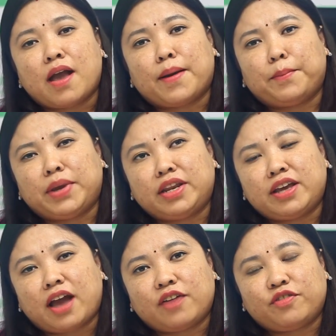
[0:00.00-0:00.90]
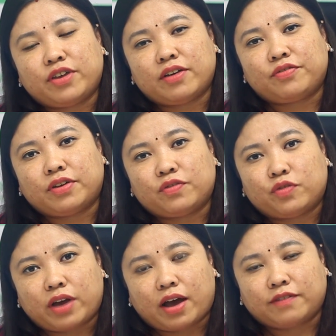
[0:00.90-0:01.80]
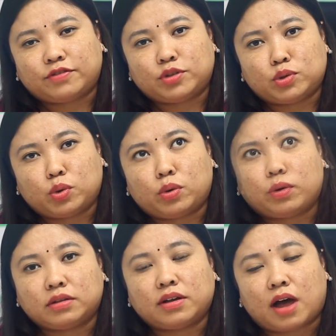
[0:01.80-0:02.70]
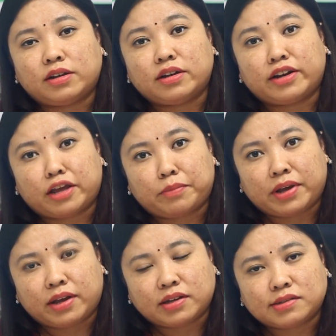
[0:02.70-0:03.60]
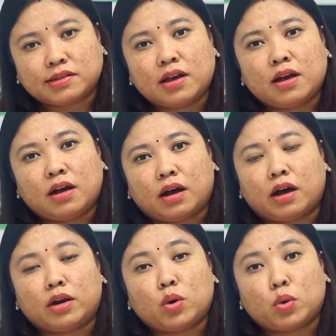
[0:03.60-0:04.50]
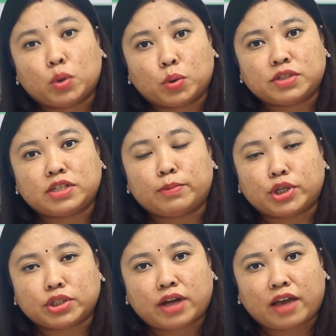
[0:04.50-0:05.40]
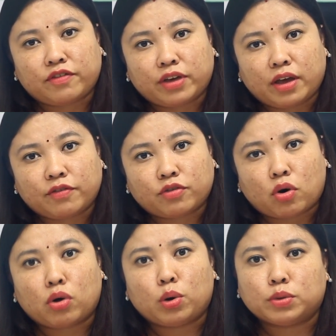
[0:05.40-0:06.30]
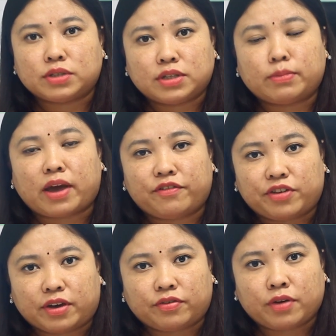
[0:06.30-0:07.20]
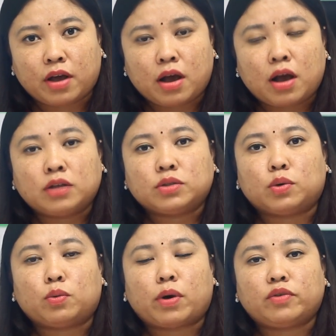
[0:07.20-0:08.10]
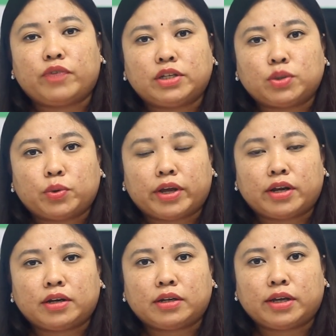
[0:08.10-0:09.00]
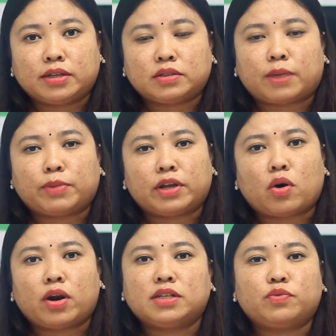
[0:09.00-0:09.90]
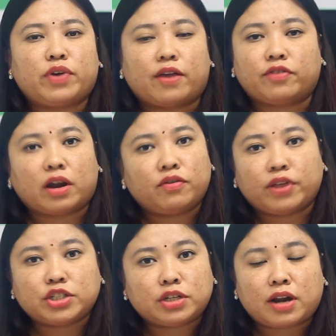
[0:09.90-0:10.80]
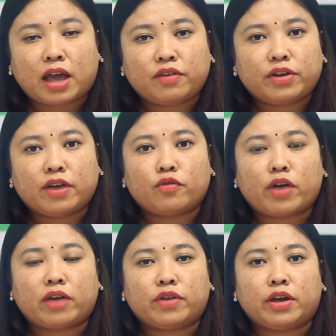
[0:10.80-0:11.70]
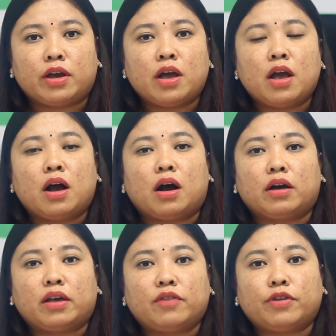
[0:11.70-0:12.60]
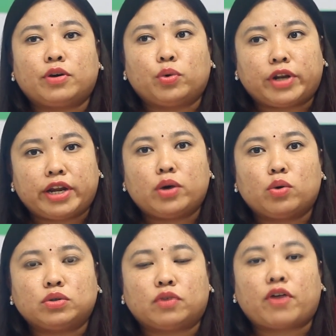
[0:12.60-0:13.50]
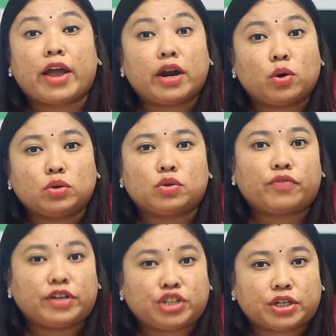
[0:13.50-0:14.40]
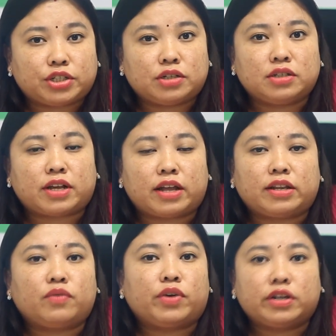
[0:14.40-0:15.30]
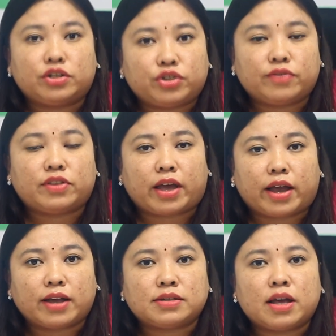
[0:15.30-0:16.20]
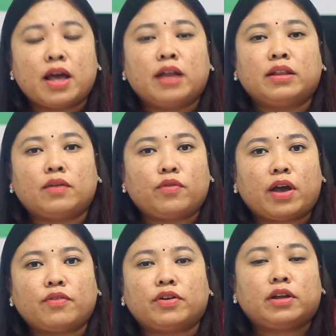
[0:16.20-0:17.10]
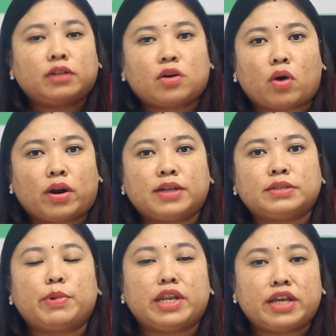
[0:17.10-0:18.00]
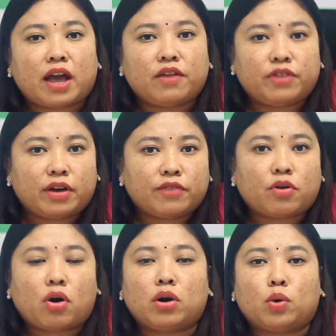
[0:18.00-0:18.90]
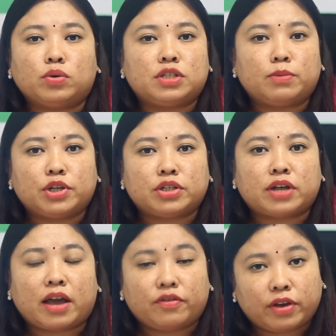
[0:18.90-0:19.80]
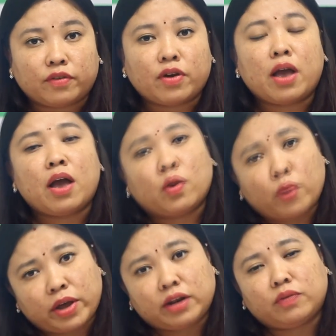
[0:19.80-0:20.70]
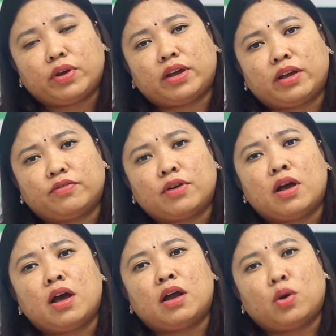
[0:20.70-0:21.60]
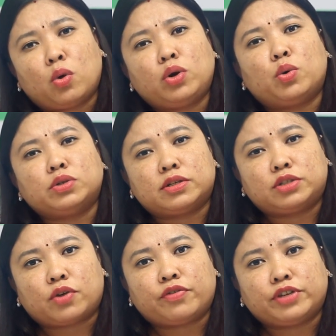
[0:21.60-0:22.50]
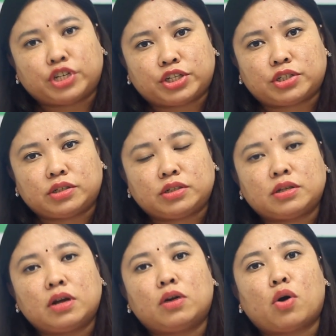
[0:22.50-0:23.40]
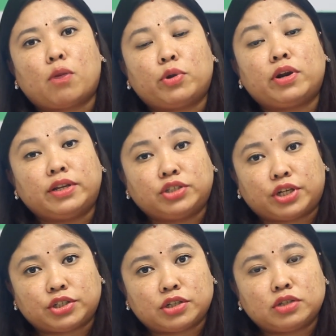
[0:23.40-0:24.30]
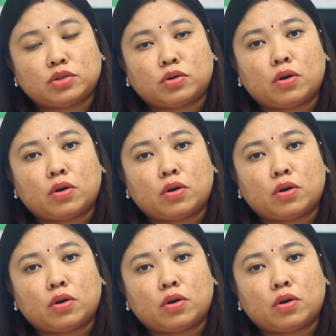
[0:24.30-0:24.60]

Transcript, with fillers: Mini IVF, if we have to know, the other name is uh, low dose stimulation IVF or low stim IVF. So what we do in, is something called as we have conventional IVF where we uh, give a routine dose of higher dose of injections and then we retrieve the eggs. Then we have another call as mini IVF or low stimulation IVF wherein we give low dosage of injections, hormonal injections